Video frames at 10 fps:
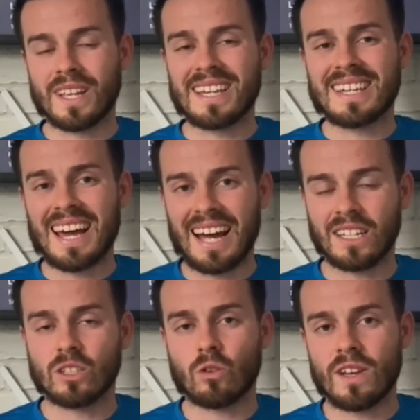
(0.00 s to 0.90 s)
They
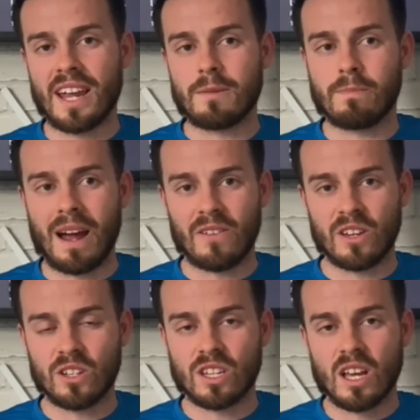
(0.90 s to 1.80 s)
can create
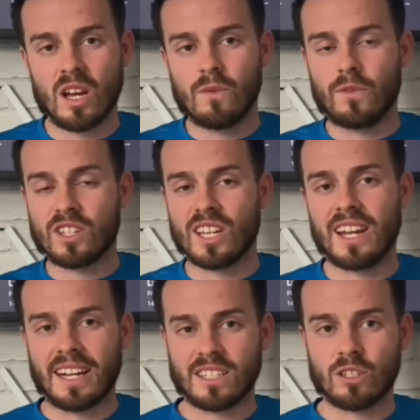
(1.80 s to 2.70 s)
barriers for
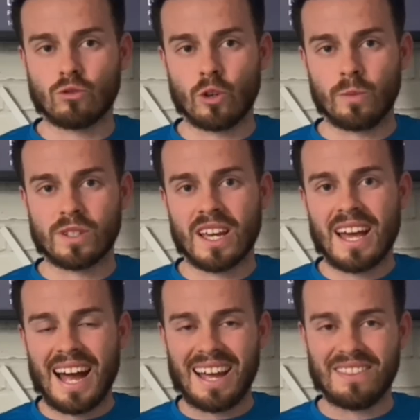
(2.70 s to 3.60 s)
selected groups,
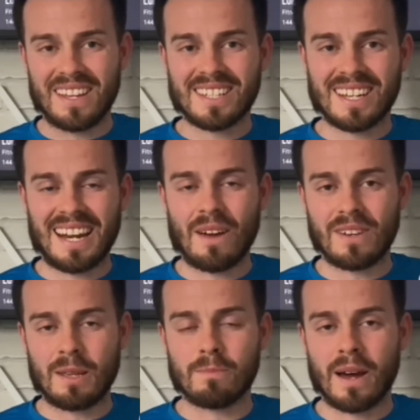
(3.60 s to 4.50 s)
and this can have
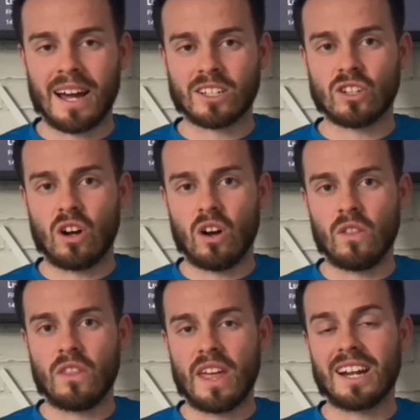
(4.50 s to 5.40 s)
an impact
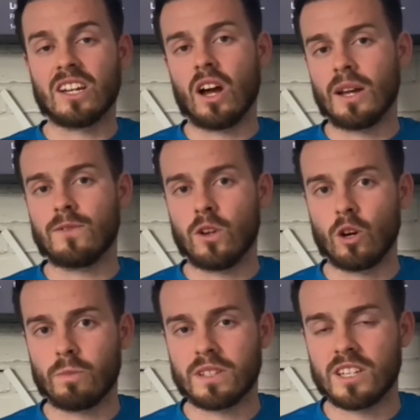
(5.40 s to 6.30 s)
on their
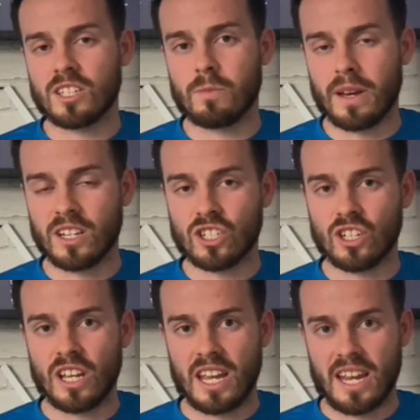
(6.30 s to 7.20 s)
lifelong
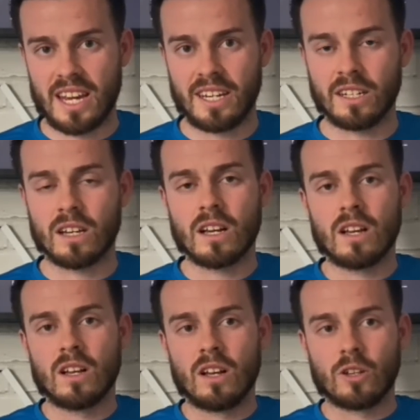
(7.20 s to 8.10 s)
participation in
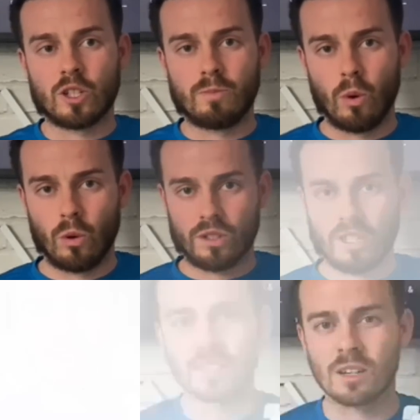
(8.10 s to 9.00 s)
sport.
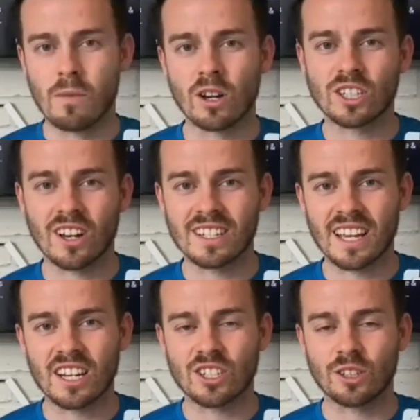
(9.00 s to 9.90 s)

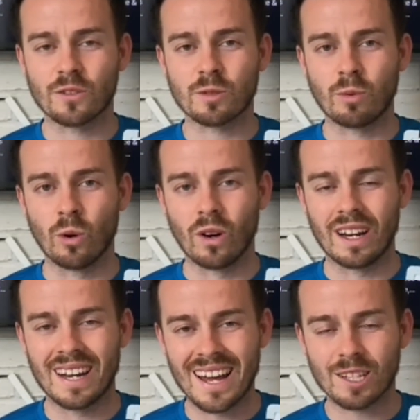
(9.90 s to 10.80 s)
Commercialization of sport.
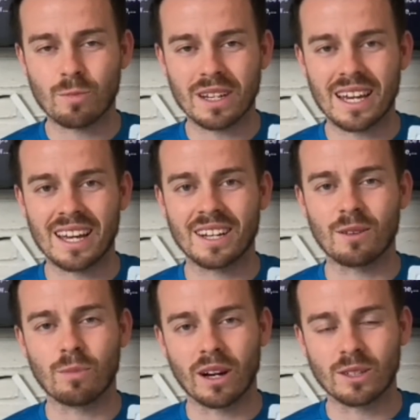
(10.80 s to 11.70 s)
Let's begin
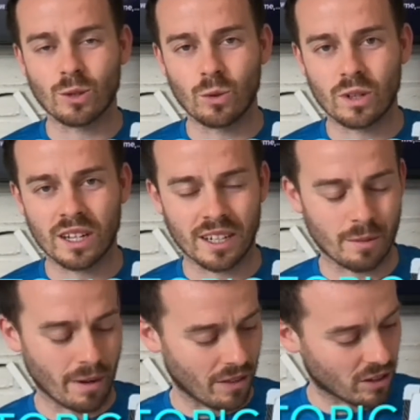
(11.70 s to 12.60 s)
by talking
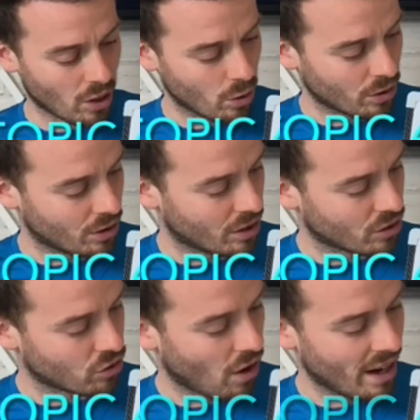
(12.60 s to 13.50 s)
about the golden
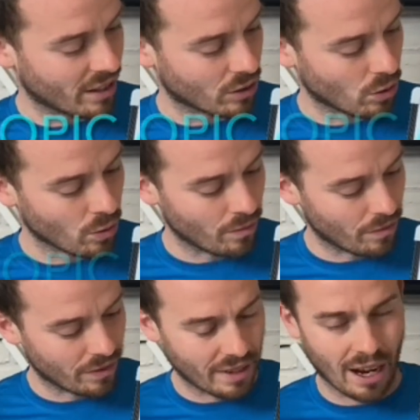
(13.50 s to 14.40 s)
triangle.
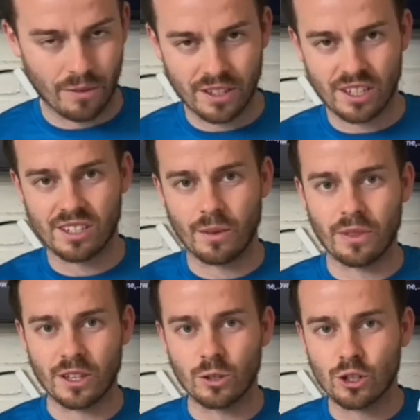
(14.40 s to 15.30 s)
Now, this is
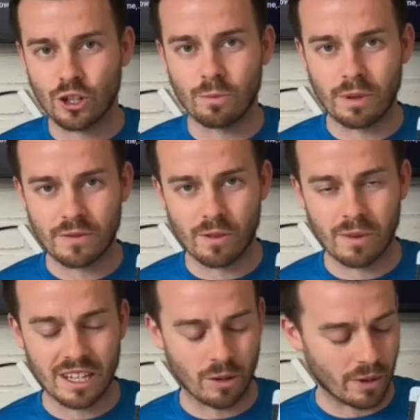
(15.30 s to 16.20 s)
something you should be
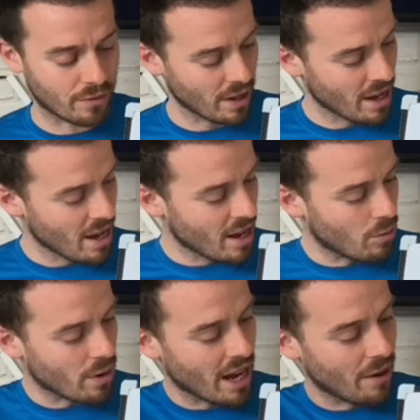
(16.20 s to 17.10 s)
familiar with.
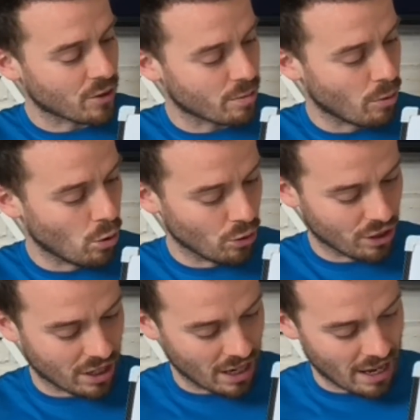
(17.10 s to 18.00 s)
We have sport,
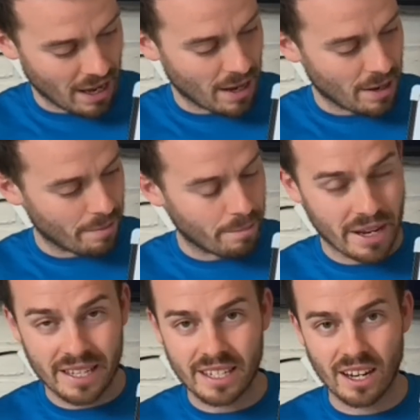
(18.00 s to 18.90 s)

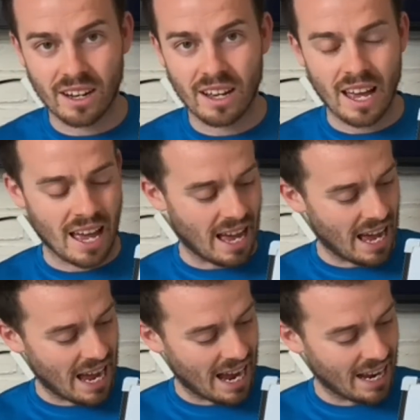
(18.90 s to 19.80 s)
media,
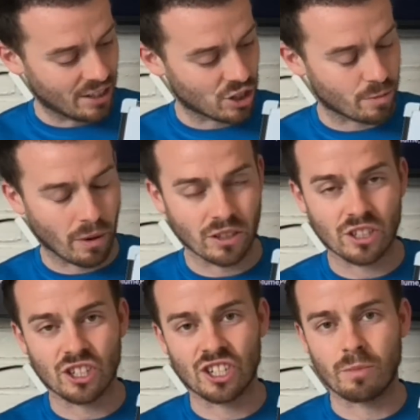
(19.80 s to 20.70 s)
and
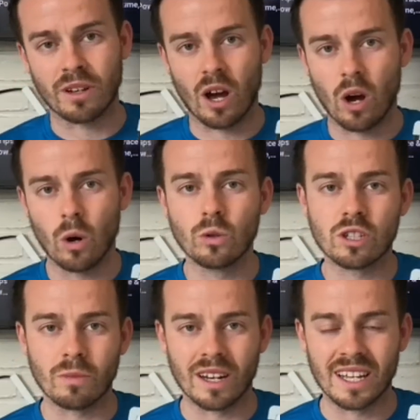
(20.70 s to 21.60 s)
sponsorship, and
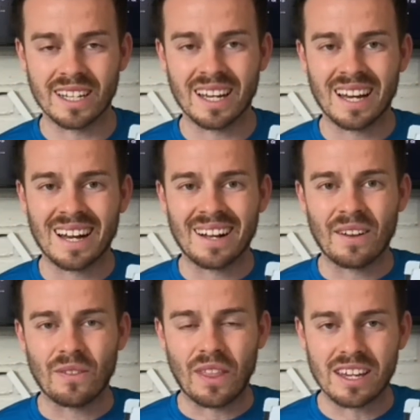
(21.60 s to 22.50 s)
ultimately
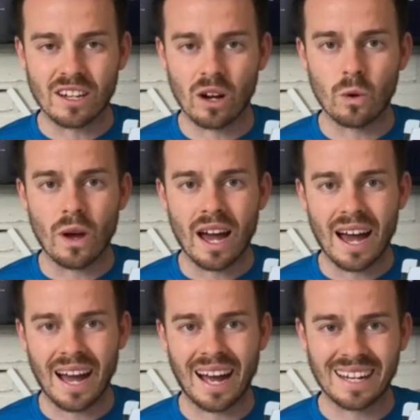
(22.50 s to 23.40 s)
they go
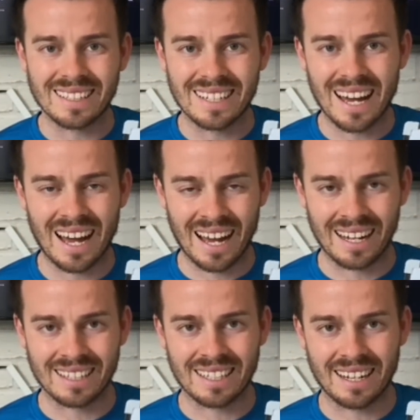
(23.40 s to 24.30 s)
hand in
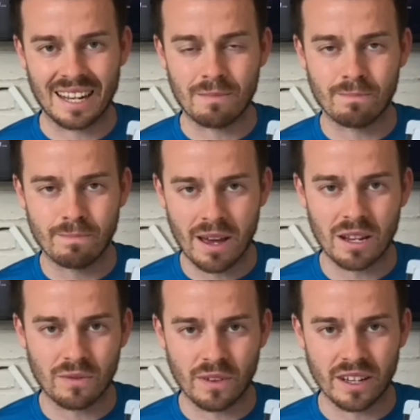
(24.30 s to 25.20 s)
hand and they
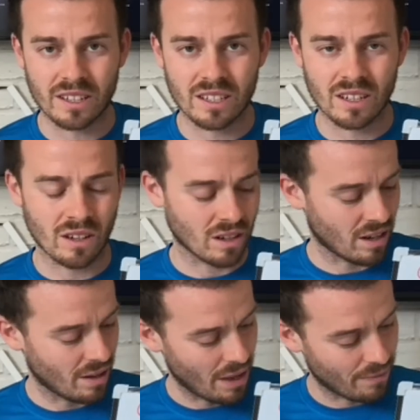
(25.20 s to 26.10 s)
benefit
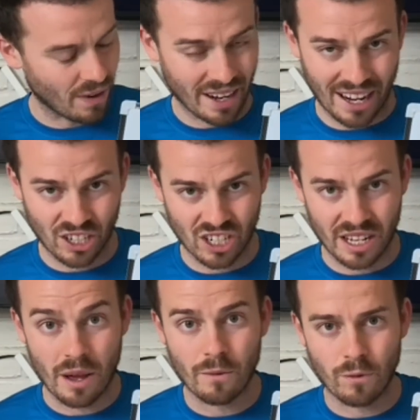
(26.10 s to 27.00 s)

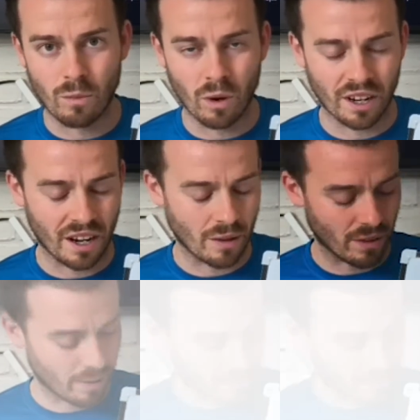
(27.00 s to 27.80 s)
financially from one another.